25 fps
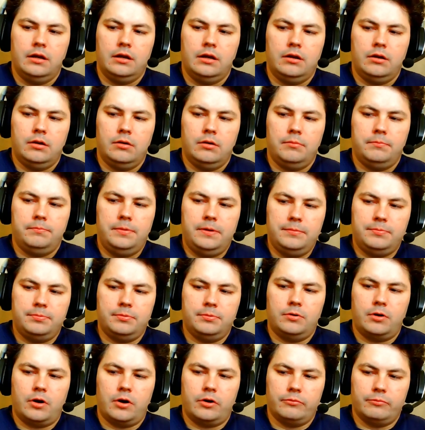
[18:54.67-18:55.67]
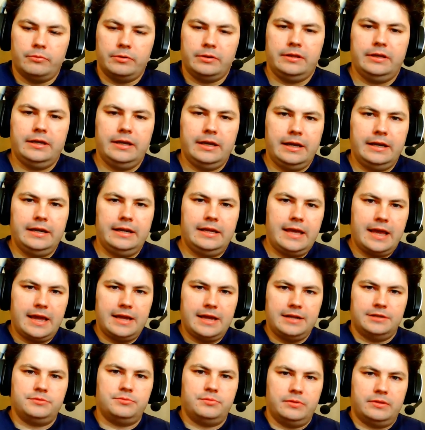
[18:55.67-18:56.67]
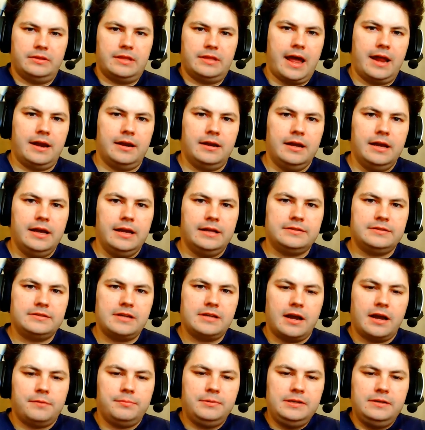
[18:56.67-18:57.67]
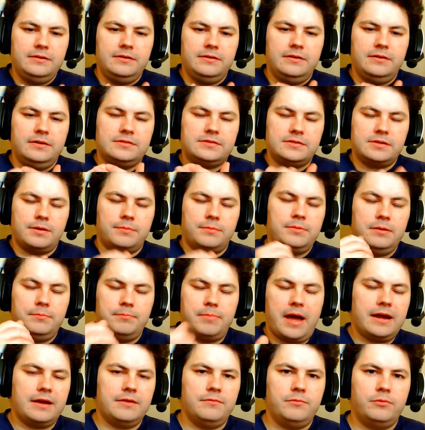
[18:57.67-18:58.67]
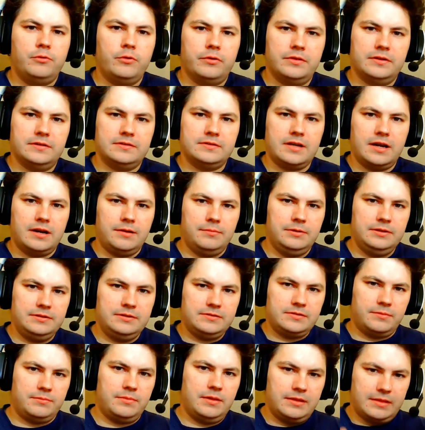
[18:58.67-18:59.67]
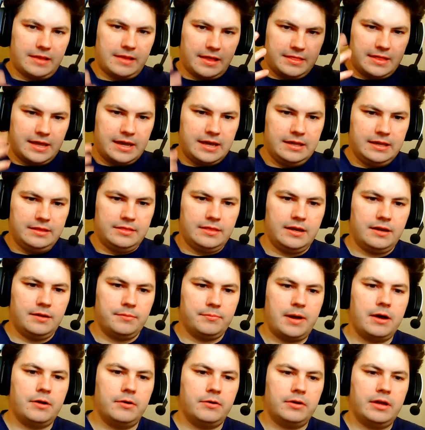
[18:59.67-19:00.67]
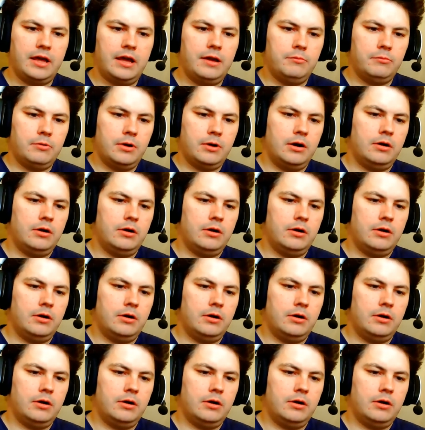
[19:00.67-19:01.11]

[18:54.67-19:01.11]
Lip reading: people are really engaged with that. It's got to be something back and forth. It's got to be something that they can think about, okay, well,